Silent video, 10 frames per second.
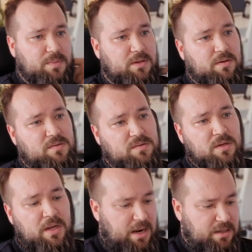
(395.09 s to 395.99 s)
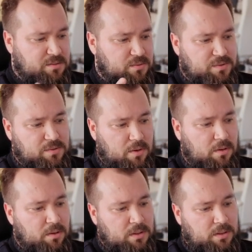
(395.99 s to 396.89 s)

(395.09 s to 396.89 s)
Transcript: because as you saw